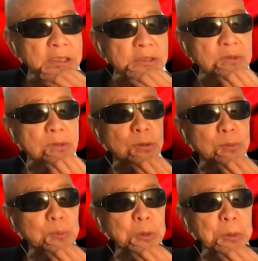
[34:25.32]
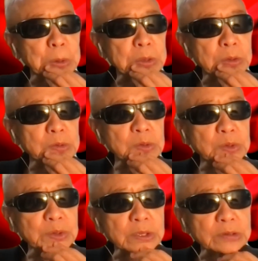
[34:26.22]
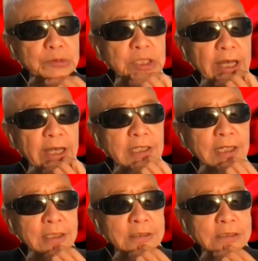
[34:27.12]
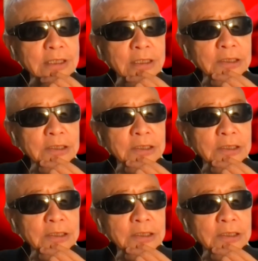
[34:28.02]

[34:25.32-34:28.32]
sort of, you sort of rely on,